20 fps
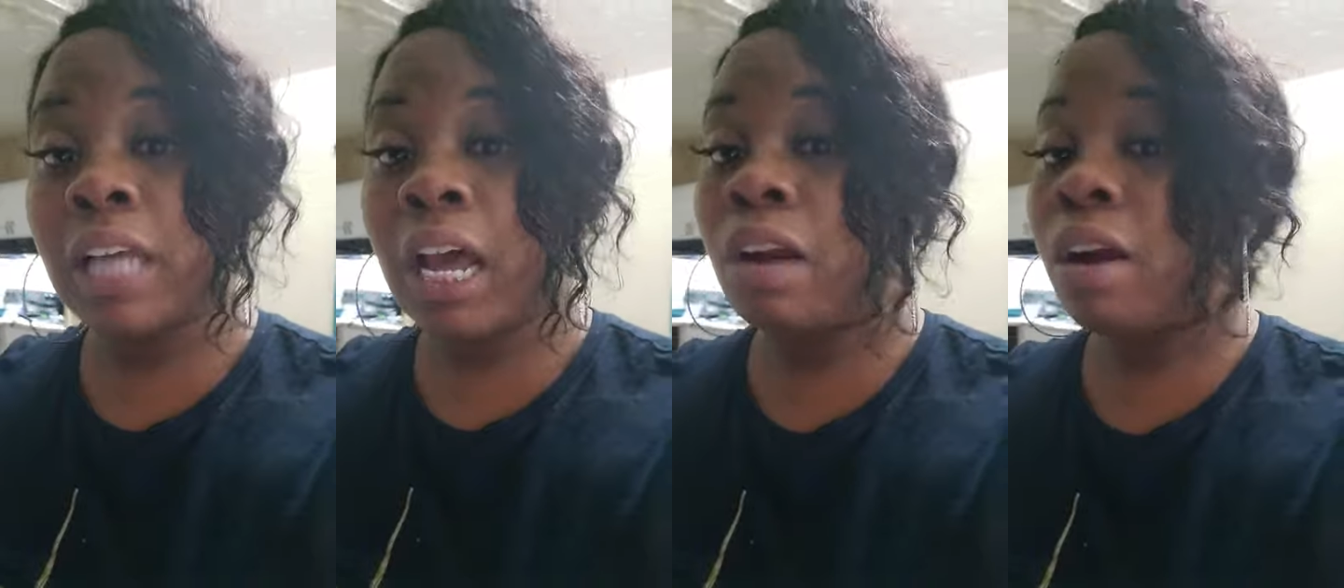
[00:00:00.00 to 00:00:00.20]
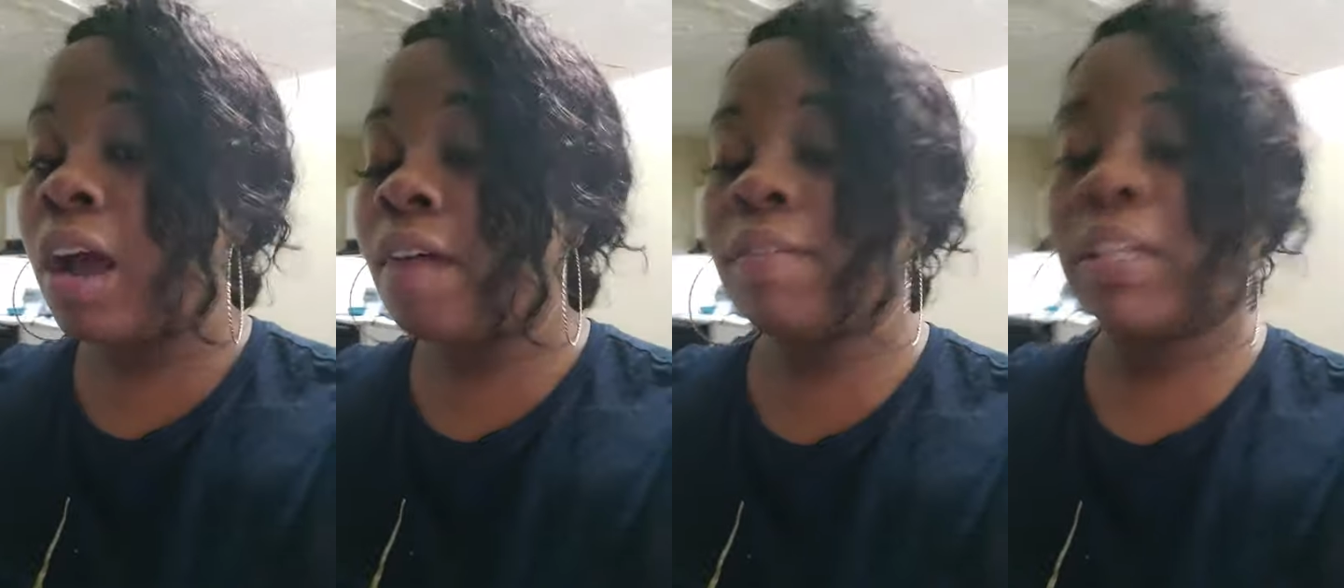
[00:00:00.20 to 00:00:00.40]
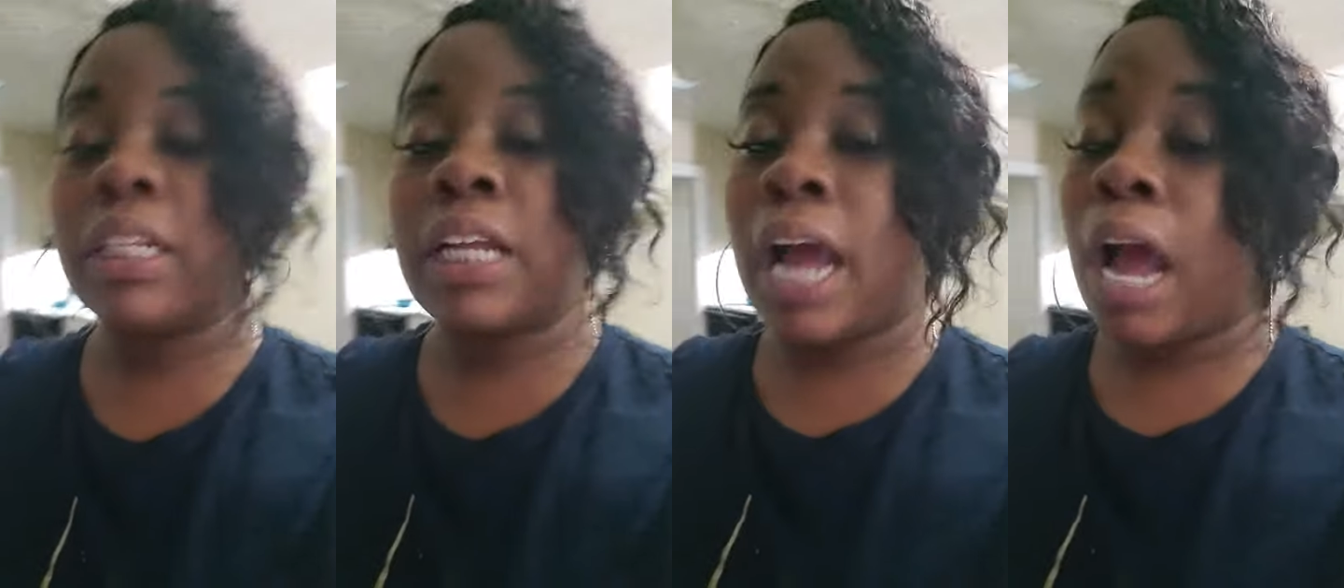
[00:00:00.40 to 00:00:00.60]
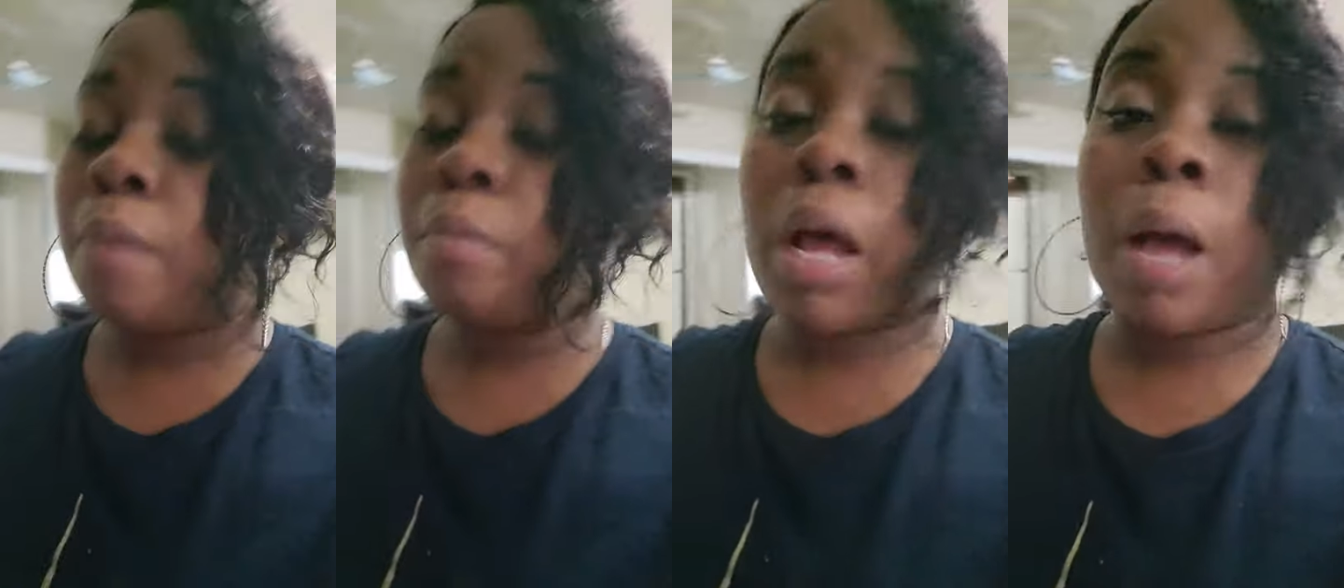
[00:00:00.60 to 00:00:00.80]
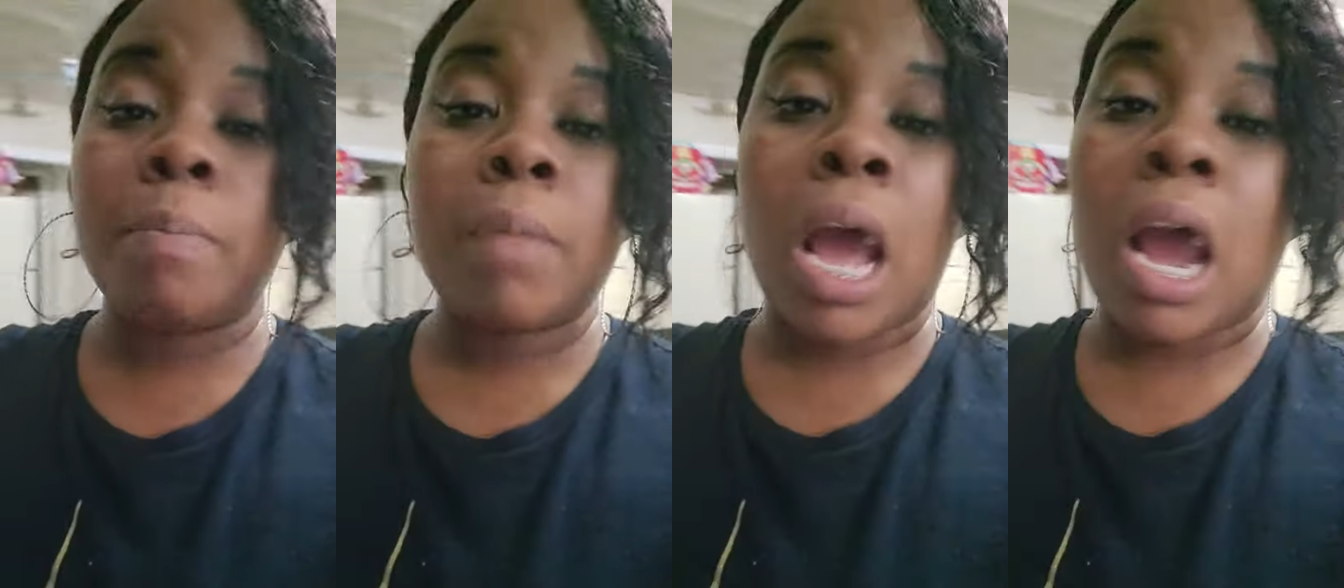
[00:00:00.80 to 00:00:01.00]
I don't have this, I
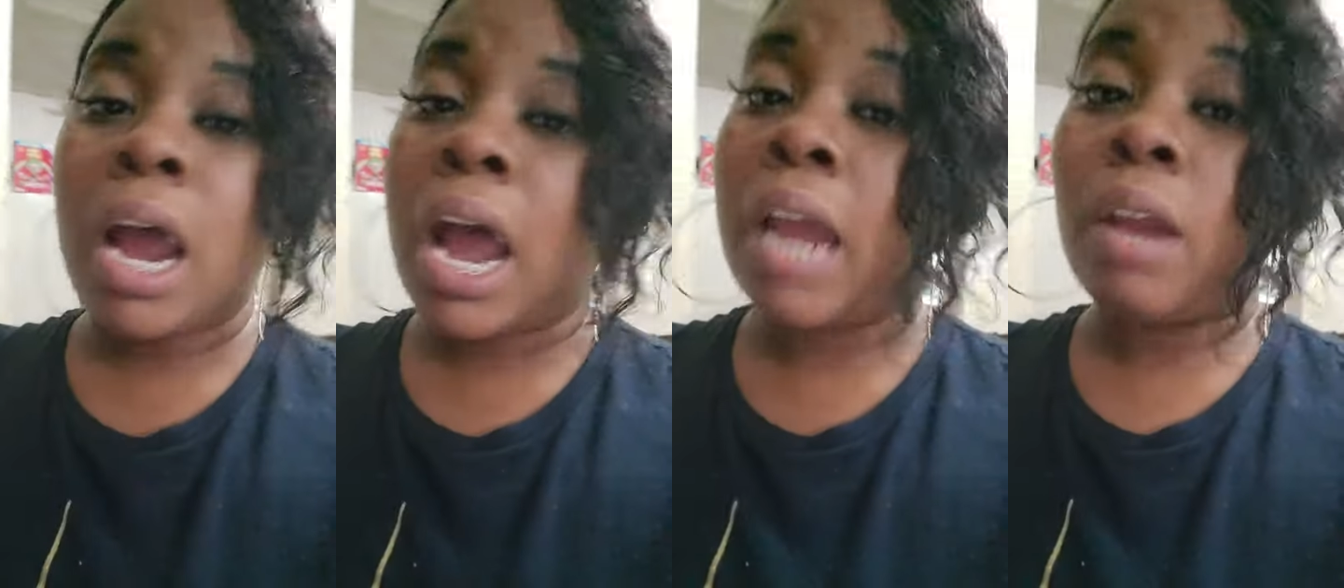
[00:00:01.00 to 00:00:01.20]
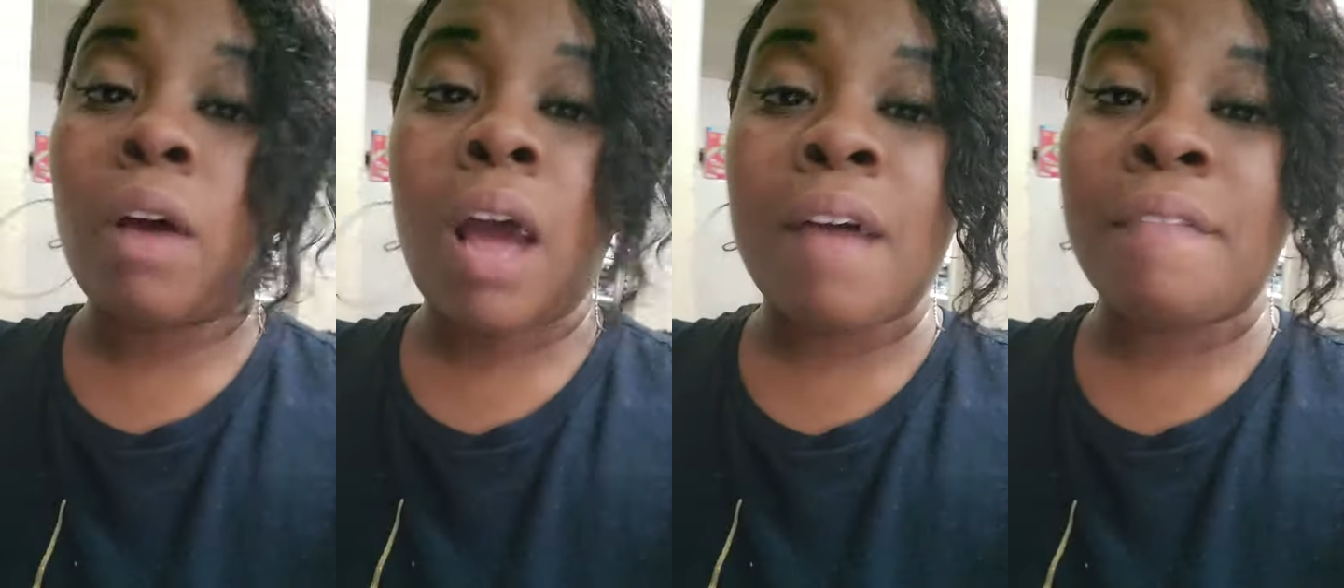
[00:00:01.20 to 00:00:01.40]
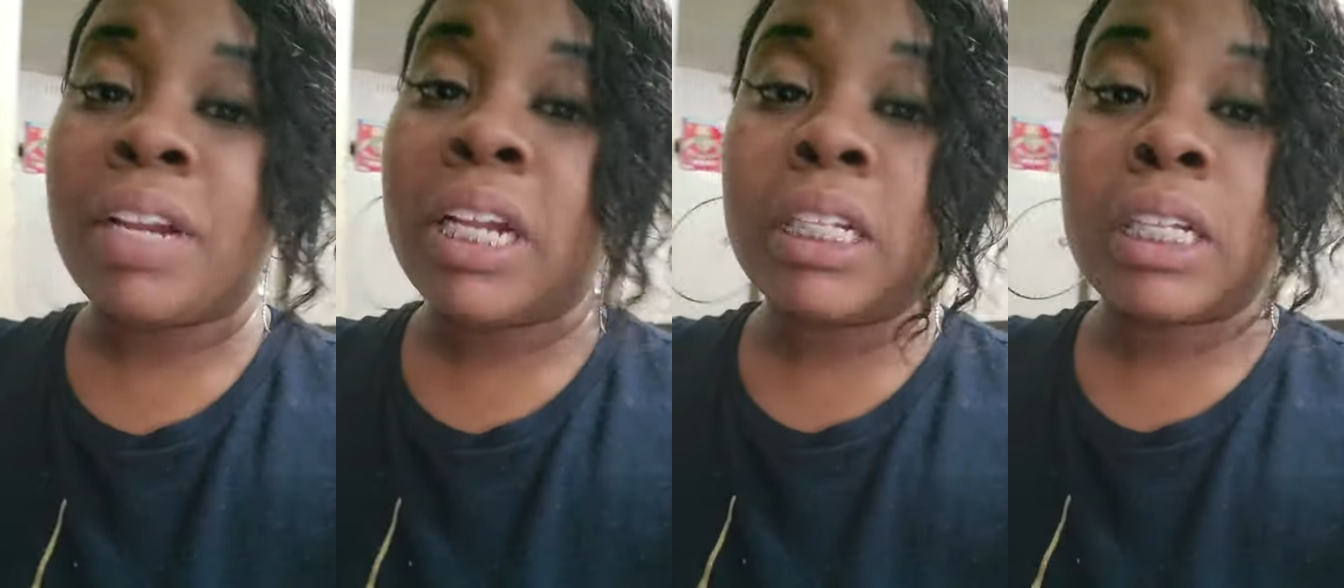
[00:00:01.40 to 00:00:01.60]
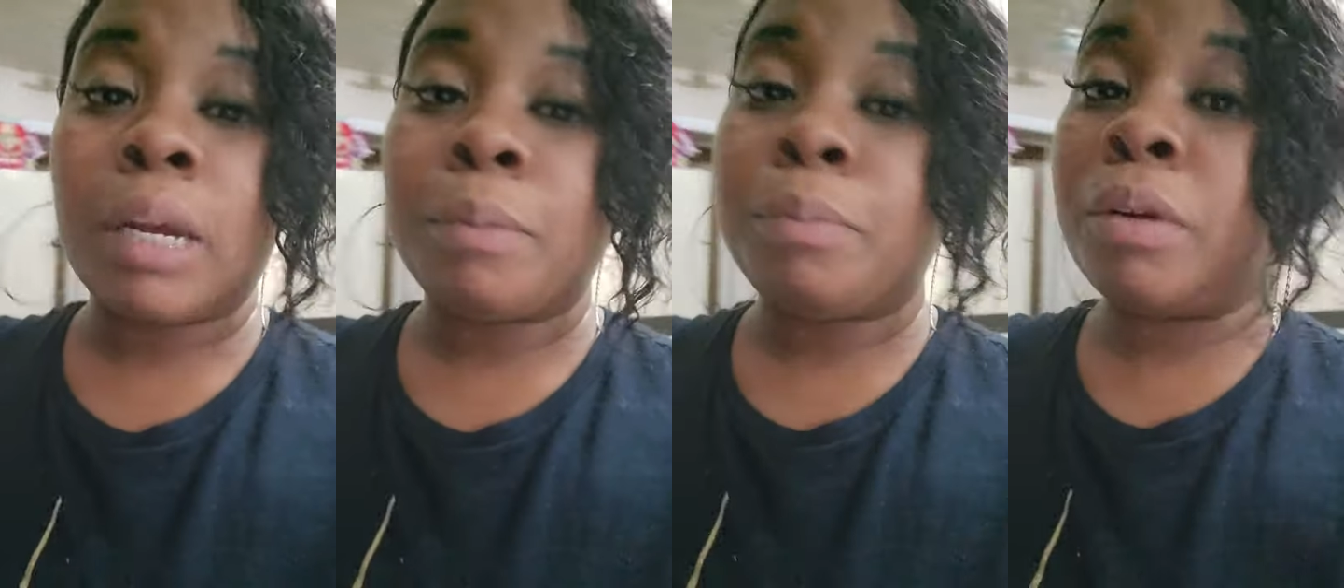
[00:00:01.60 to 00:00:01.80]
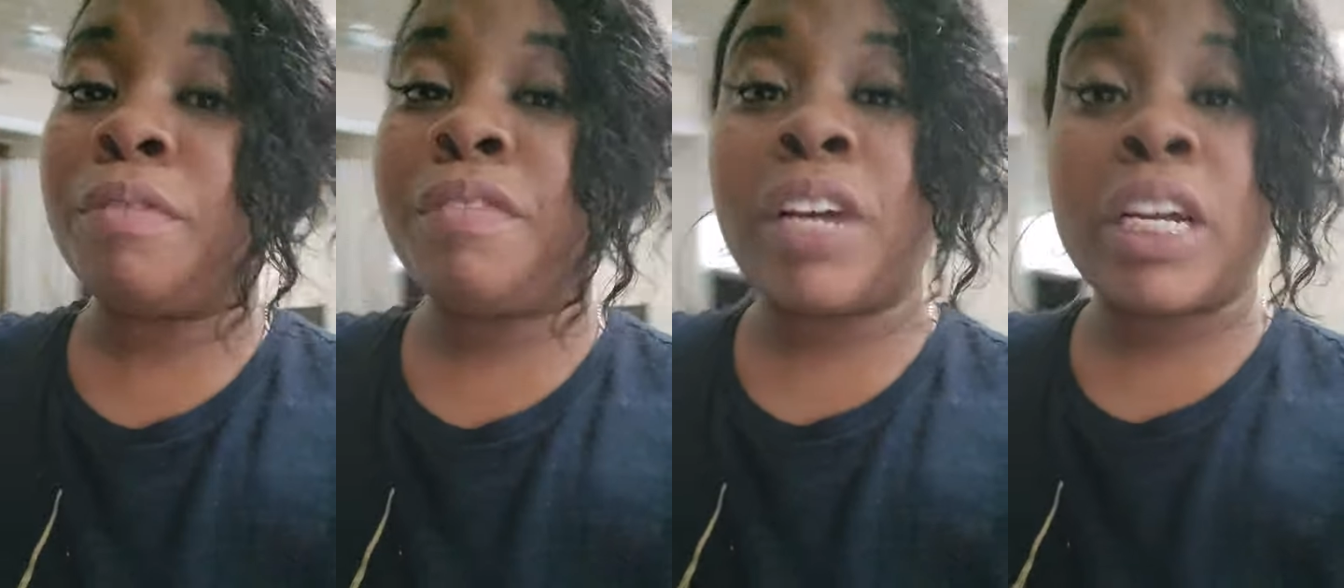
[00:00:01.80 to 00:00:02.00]
don't have anything
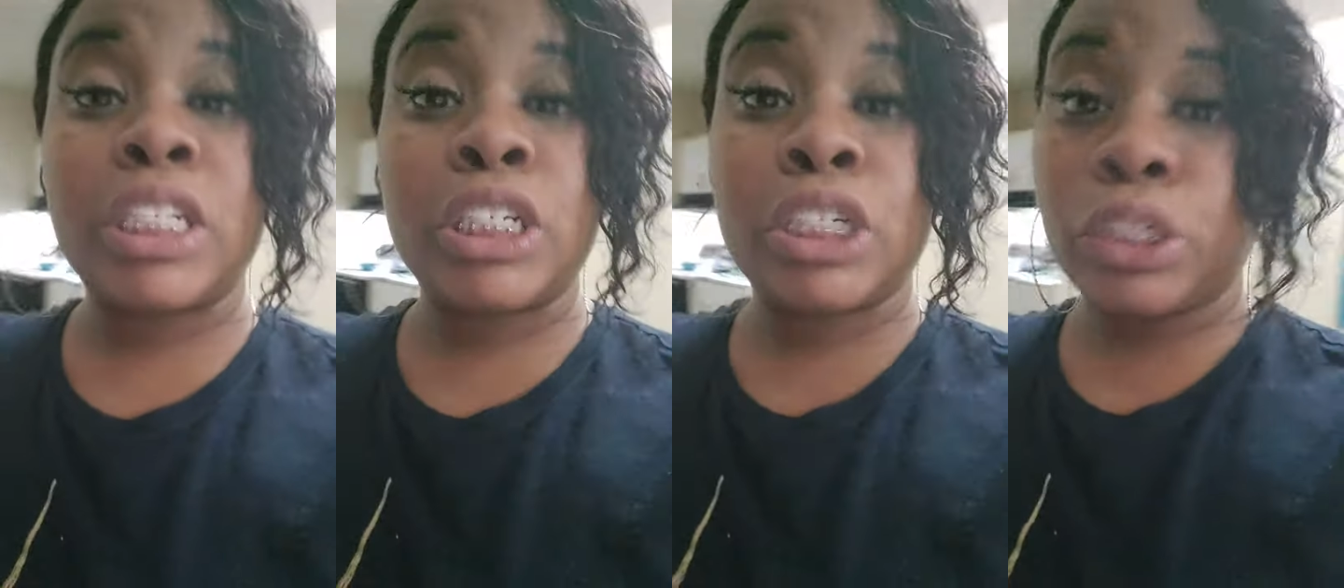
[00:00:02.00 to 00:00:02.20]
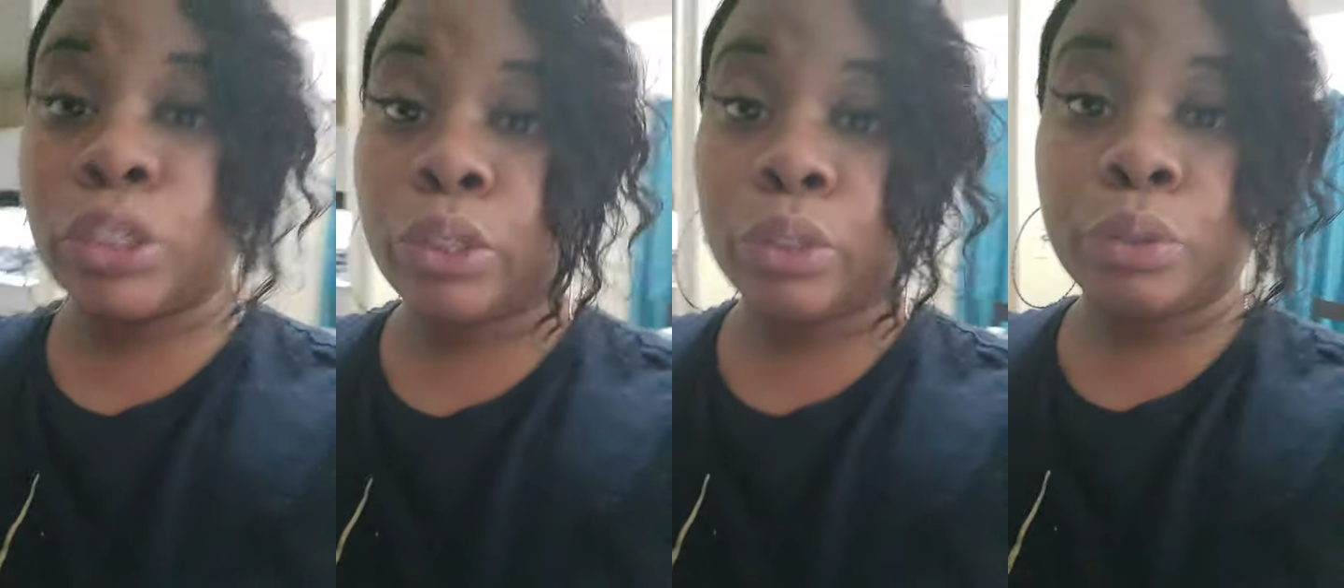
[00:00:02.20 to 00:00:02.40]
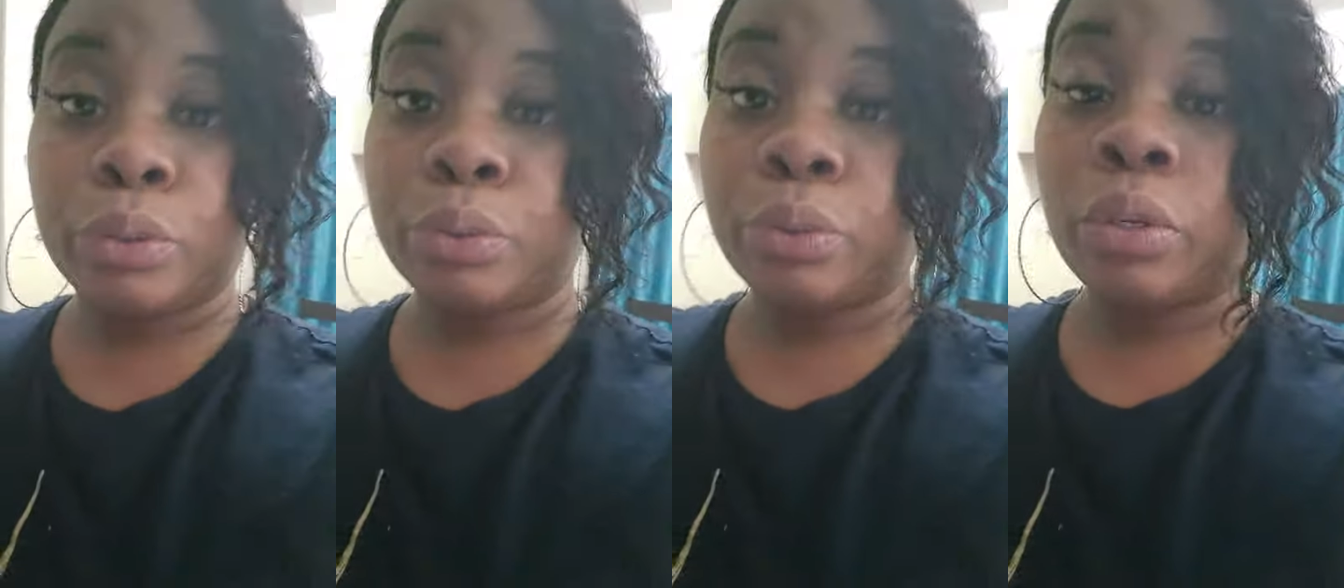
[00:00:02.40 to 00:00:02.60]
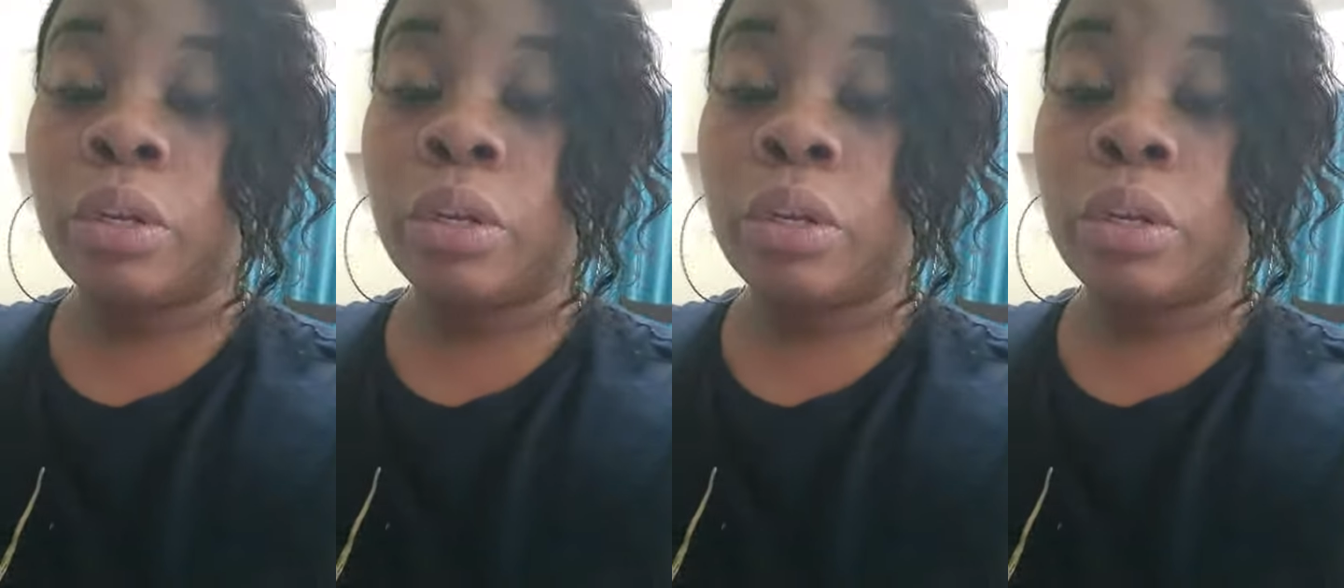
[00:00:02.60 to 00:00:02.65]
professional.